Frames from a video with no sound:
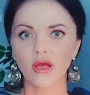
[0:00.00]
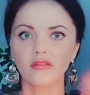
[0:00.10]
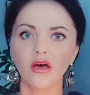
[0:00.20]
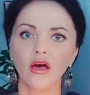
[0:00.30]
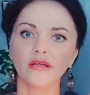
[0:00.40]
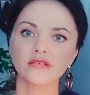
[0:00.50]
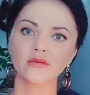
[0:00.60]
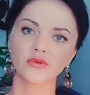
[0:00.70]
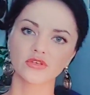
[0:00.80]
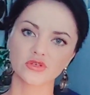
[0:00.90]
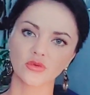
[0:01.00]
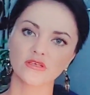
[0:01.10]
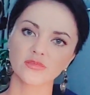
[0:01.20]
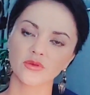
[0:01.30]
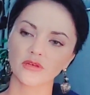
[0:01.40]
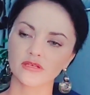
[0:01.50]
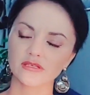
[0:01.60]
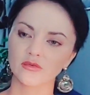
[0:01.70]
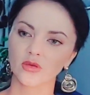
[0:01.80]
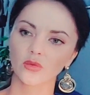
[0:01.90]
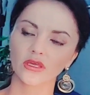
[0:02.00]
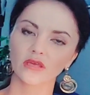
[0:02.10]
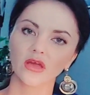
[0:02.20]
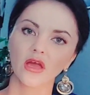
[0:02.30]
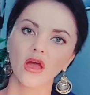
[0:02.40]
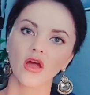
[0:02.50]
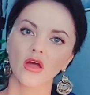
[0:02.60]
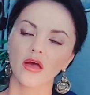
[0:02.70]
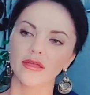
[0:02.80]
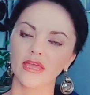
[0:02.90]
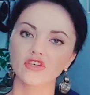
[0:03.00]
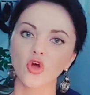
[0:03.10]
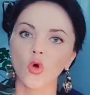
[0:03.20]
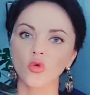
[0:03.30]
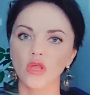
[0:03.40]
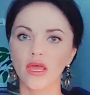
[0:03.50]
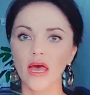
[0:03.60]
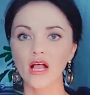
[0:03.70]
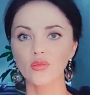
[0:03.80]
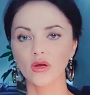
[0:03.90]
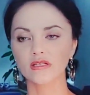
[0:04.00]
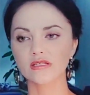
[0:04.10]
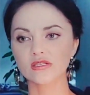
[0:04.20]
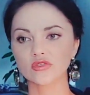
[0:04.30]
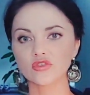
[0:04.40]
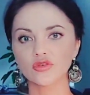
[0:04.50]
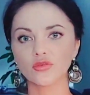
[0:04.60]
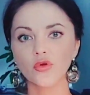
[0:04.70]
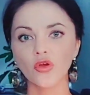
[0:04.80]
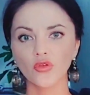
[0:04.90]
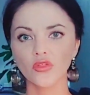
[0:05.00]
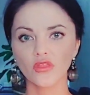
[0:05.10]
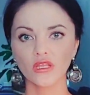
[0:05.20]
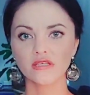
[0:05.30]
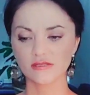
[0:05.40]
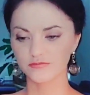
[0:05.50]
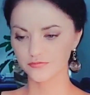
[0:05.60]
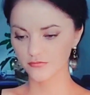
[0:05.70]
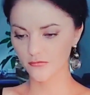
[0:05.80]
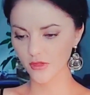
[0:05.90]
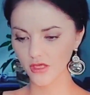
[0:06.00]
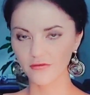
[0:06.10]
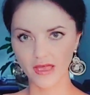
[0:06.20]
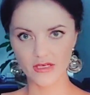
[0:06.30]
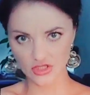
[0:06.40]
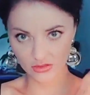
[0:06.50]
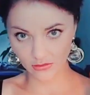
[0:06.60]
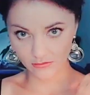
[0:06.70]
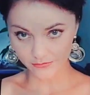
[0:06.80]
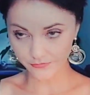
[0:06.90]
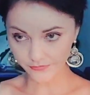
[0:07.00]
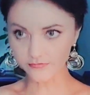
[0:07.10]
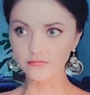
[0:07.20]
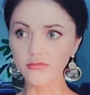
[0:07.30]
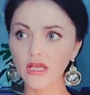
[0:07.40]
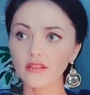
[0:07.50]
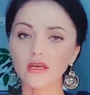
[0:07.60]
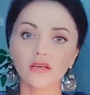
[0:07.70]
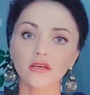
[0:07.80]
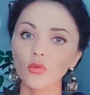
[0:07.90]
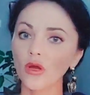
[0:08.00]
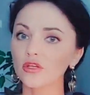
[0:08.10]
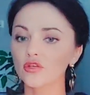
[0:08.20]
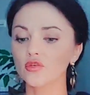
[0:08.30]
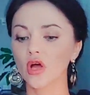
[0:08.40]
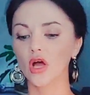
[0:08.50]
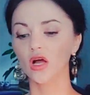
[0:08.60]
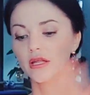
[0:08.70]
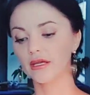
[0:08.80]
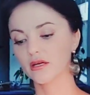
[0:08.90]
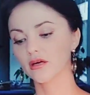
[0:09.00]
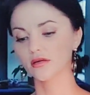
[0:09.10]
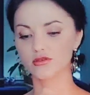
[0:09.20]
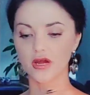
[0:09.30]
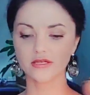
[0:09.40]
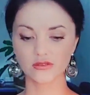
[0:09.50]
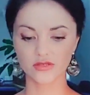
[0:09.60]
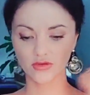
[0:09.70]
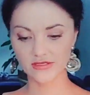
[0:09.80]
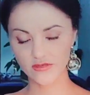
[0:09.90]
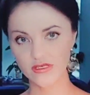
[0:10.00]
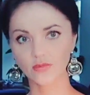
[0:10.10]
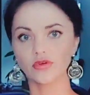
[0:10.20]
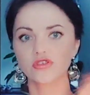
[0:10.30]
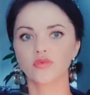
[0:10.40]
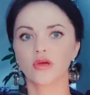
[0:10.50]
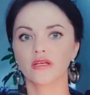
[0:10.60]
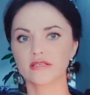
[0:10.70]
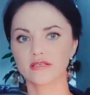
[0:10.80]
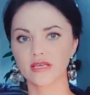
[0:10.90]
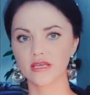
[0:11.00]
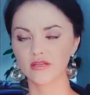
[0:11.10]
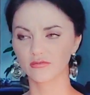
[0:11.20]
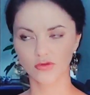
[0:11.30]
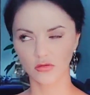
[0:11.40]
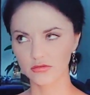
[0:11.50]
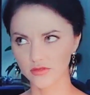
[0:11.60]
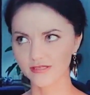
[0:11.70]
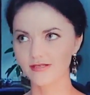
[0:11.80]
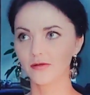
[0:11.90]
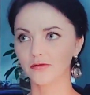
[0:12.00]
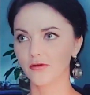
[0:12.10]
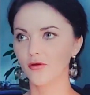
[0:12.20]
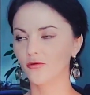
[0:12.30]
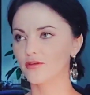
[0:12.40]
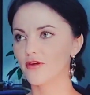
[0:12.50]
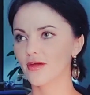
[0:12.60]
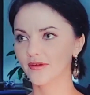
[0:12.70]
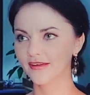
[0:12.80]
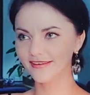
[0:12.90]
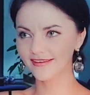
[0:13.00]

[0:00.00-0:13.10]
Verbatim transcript: by the high temperature we experience when we uh, catch cold, help us to burn this um, infection. And when you like uh, trying to decrease your temperature by taking cold drinks or hot ram,